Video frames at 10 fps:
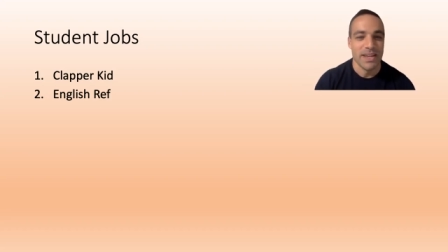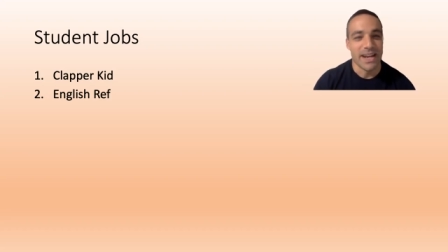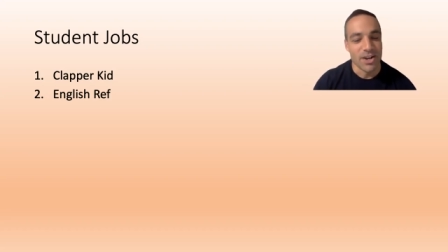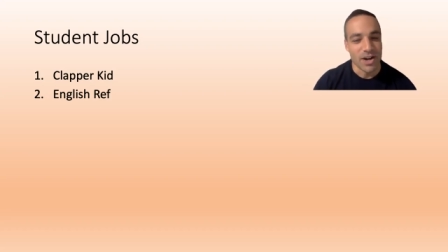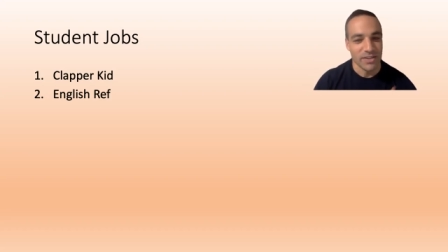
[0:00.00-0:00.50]

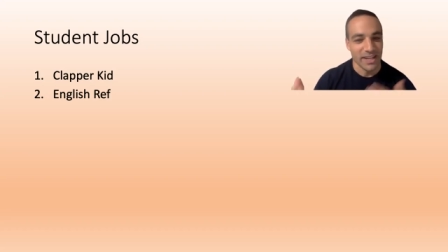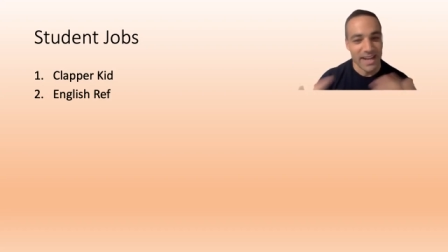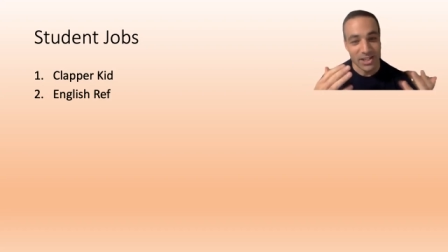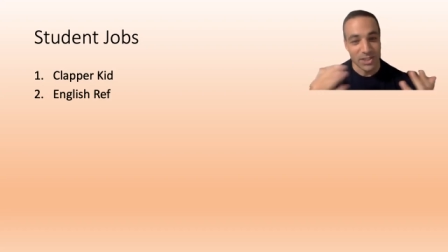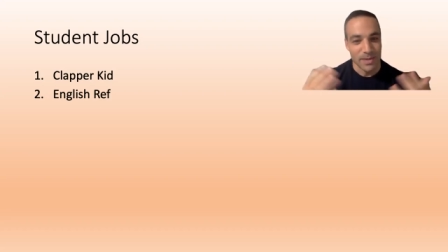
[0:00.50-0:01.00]
And it often
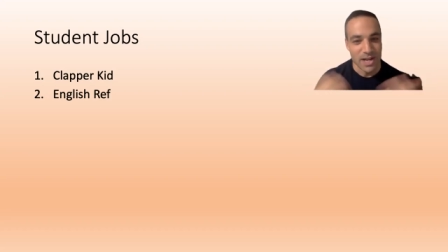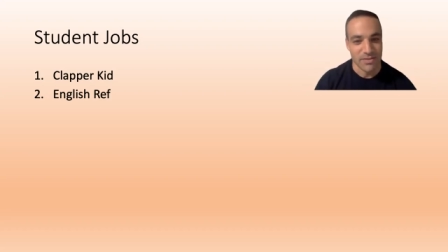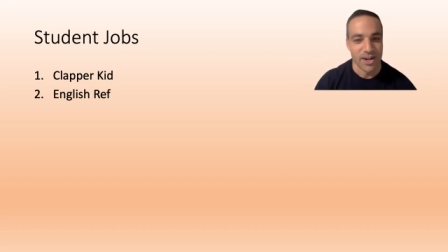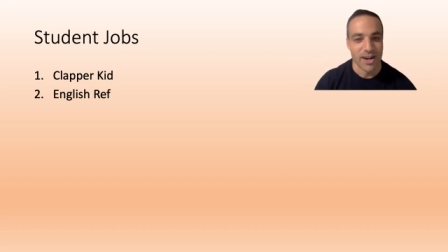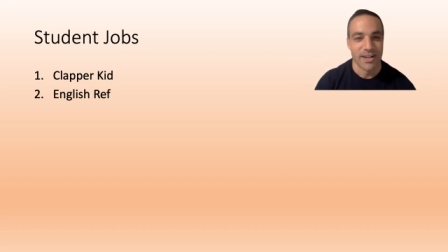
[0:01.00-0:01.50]
catches me
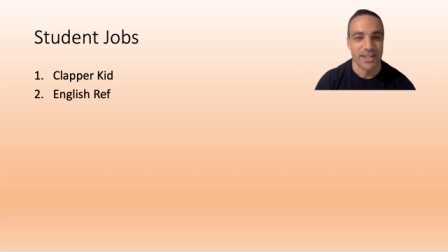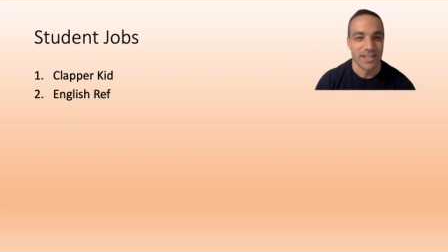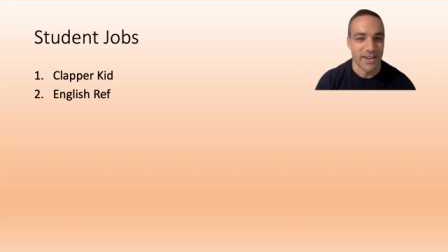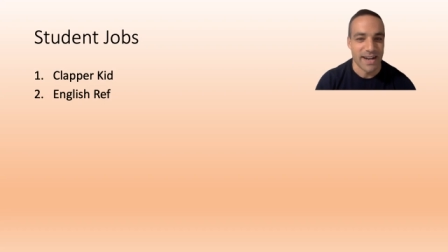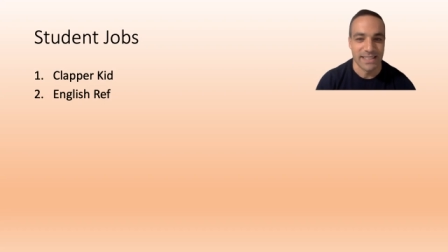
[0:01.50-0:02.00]
off guard, and
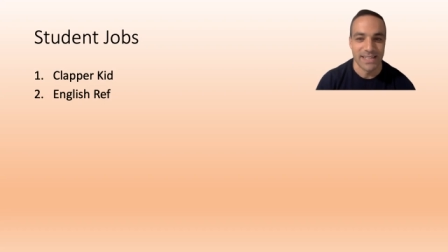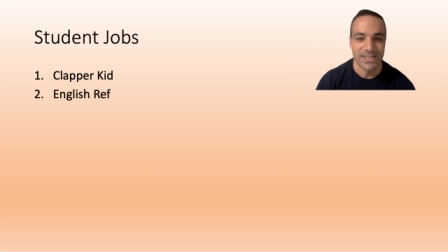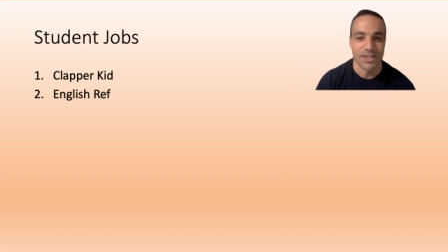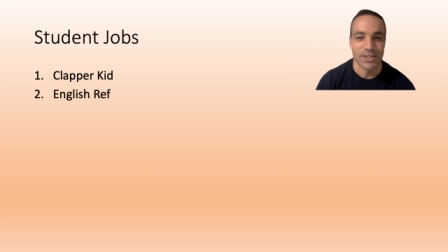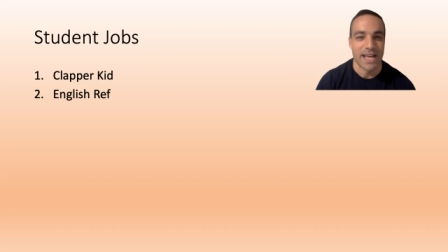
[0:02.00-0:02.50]
the class gets
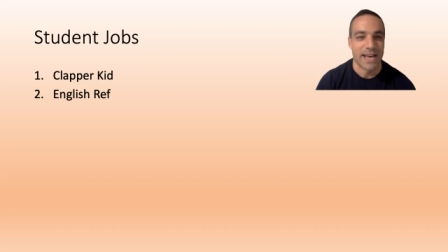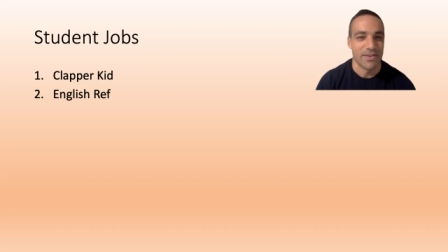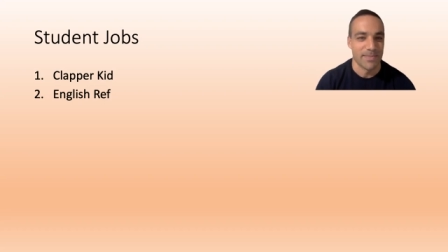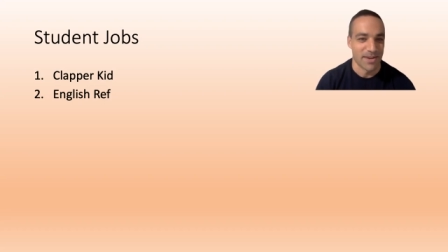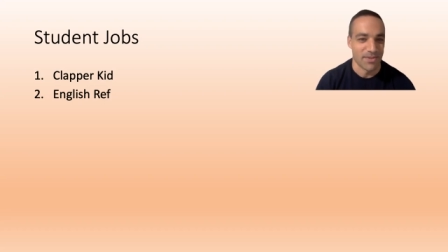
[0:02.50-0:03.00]
a good laugh
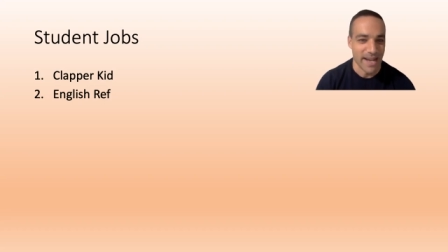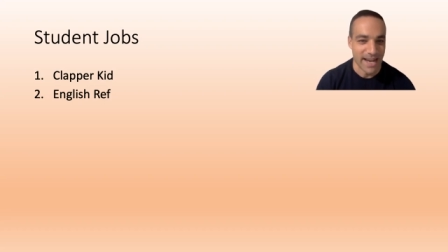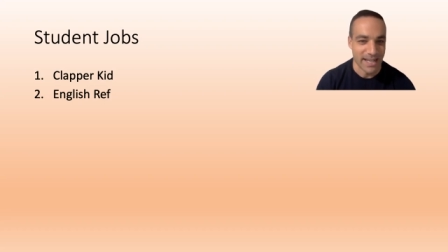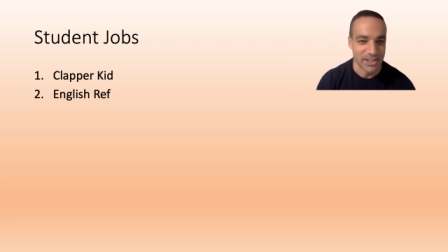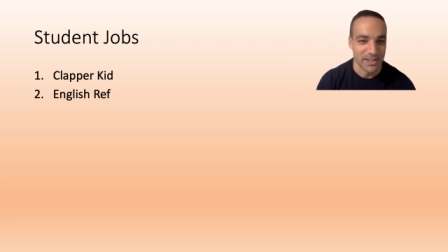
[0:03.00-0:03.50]
at my
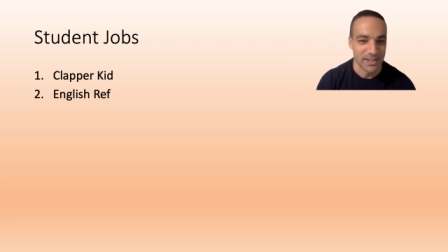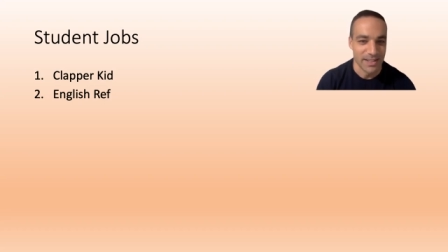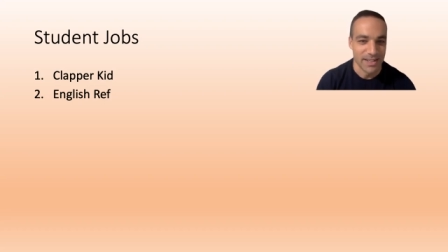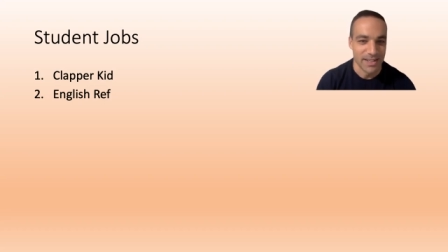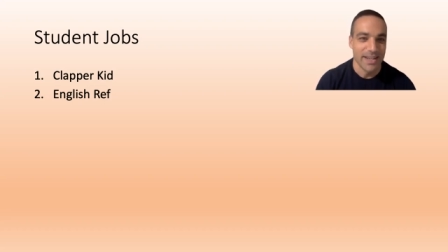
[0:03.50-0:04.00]
reaction.
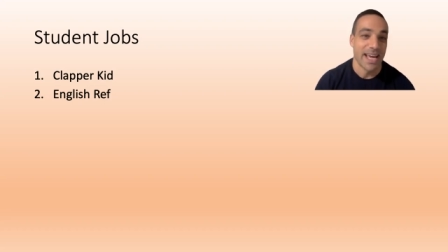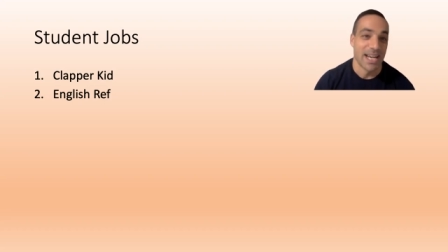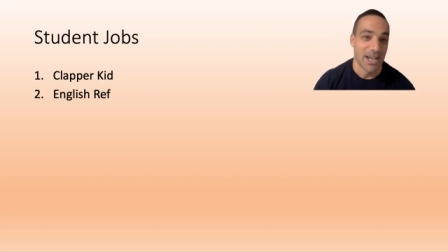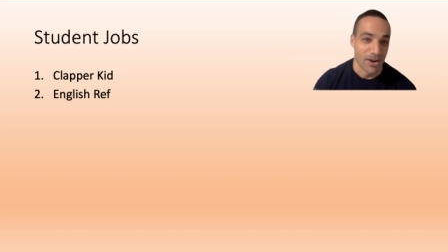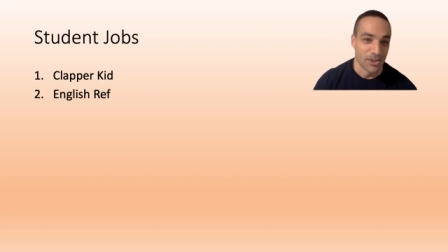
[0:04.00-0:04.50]

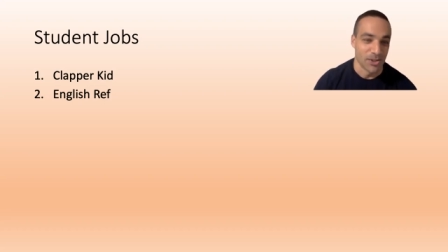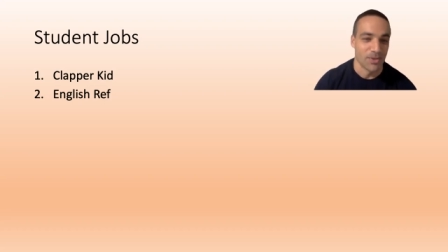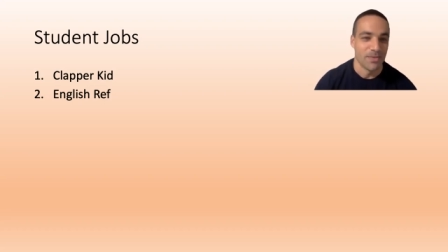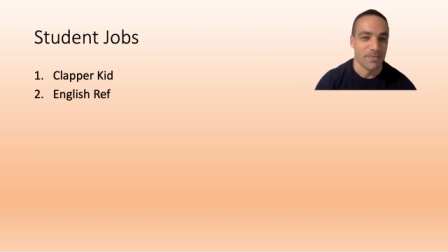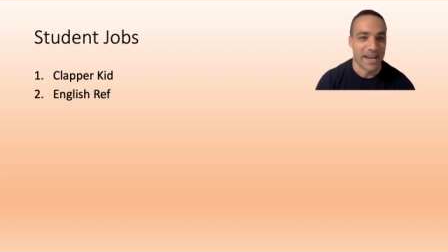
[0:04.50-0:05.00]
And it
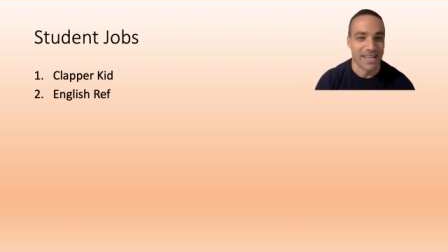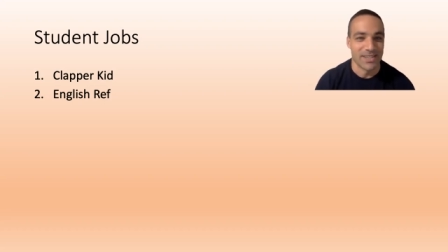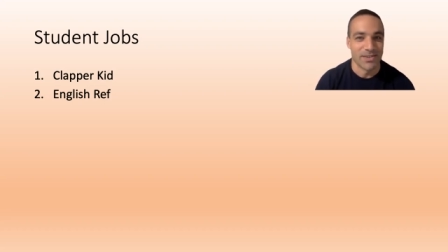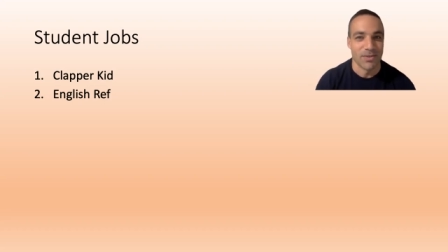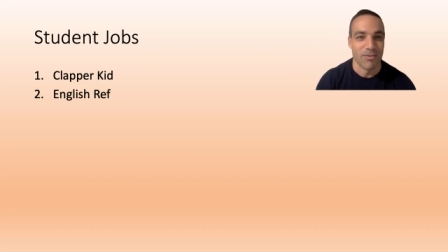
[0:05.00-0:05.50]
also, I get
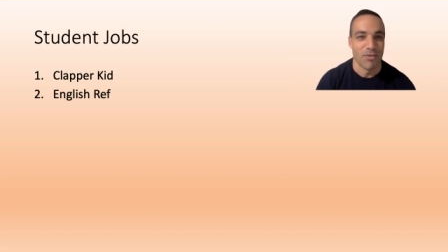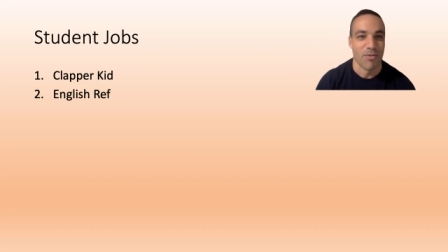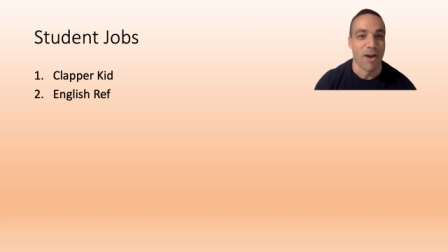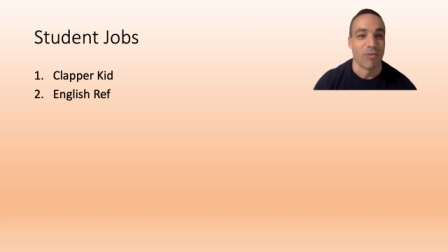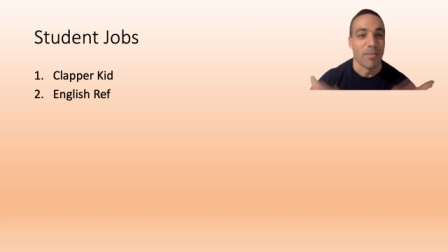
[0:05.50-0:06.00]
to a
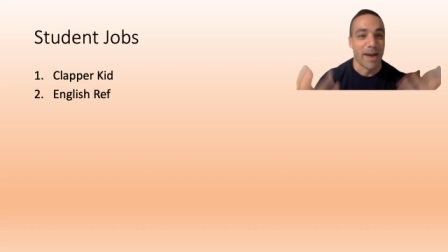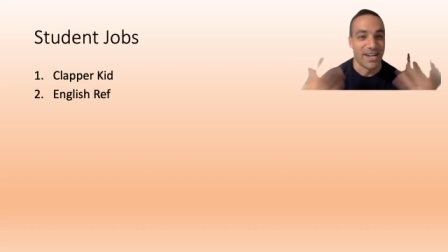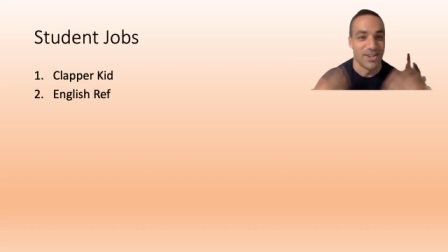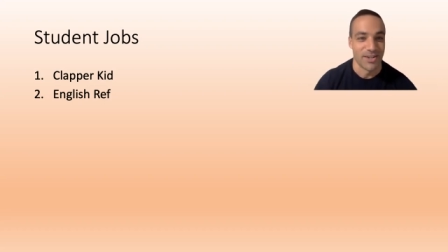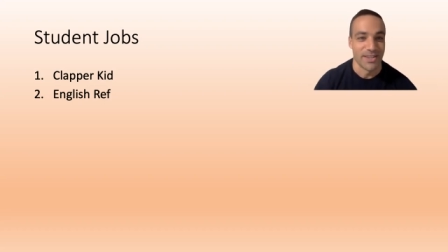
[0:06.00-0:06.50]

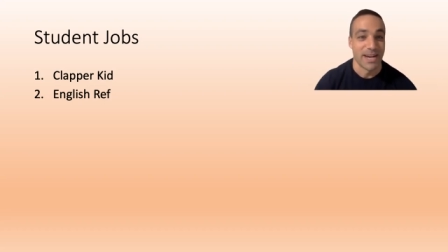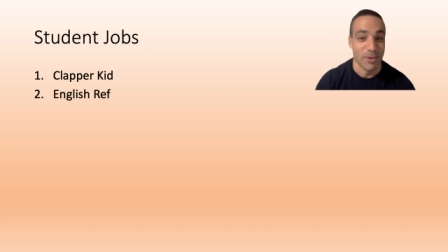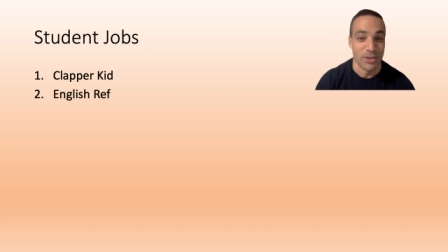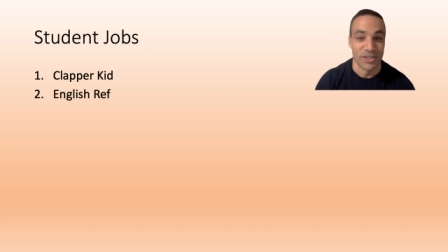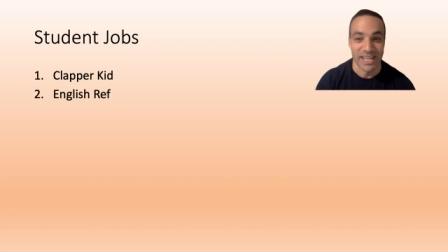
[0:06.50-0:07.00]
reminder that I'm
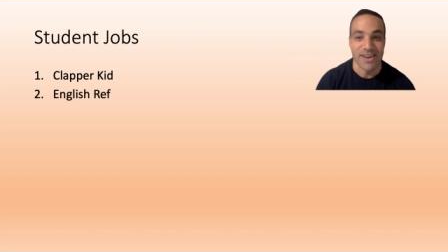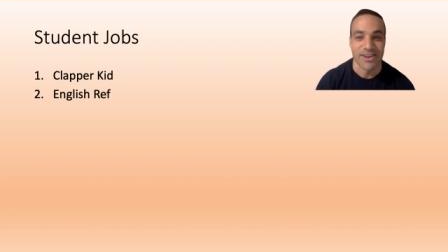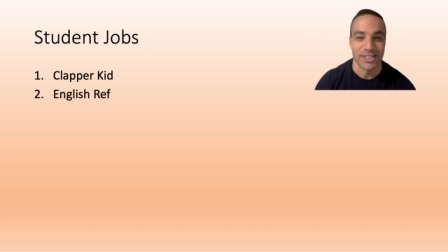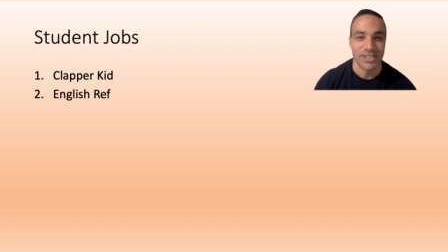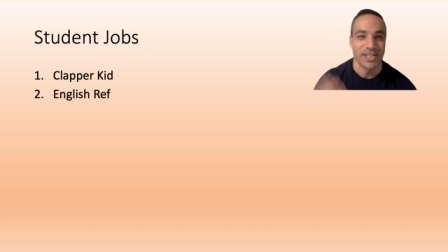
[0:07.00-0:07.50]
using
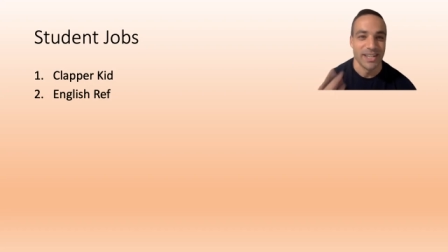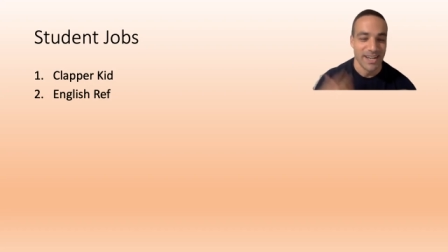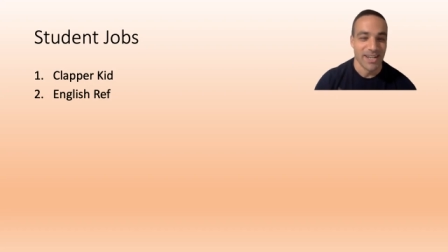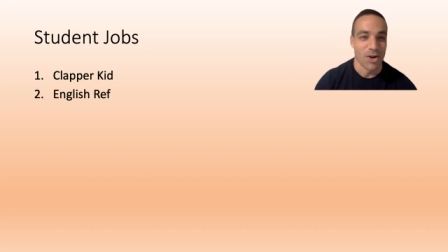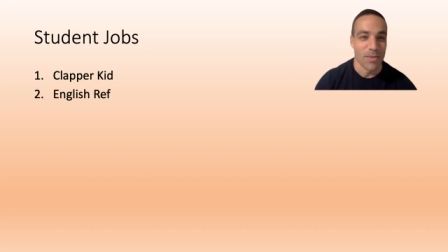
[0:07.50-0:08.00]
English,
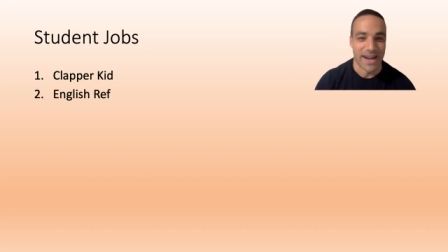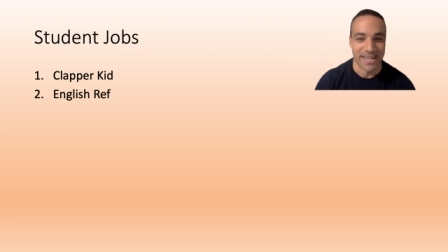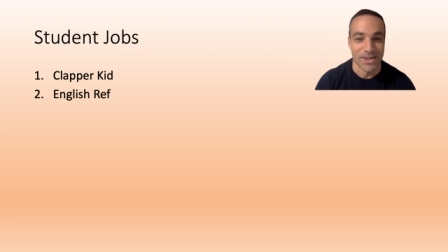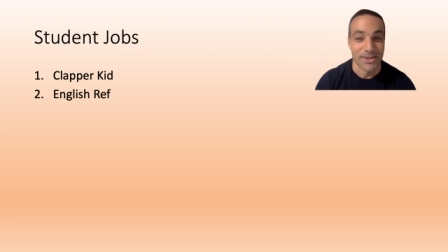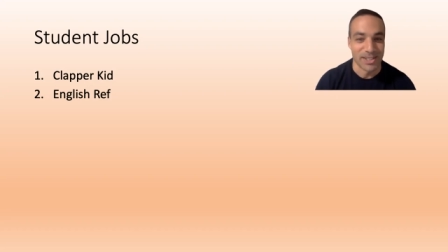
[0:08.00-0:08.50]
go back
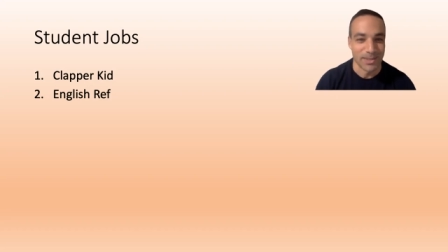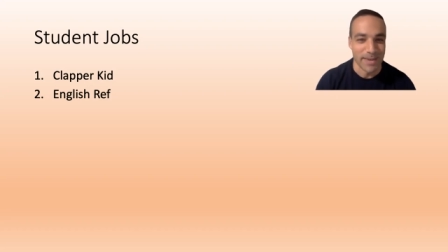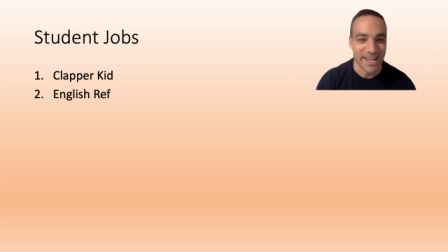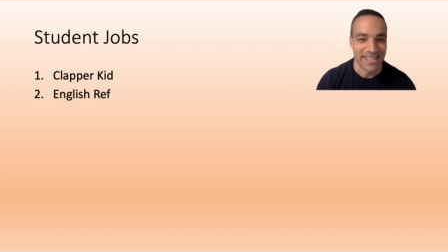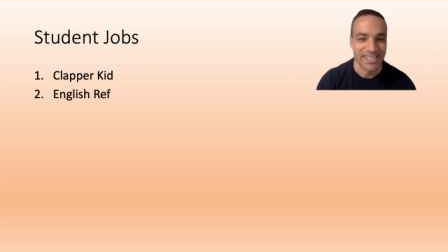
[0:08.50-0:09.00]
to using
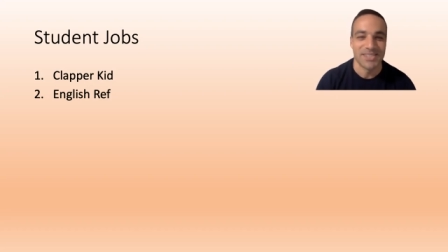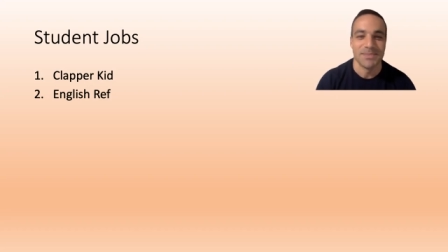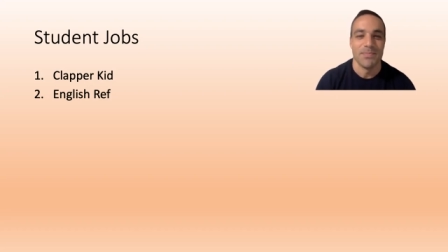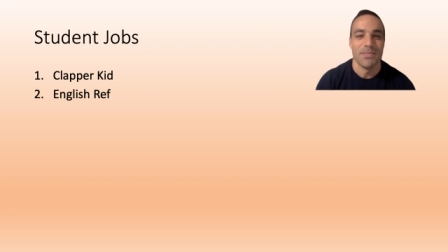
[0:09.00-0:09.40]
Spanish.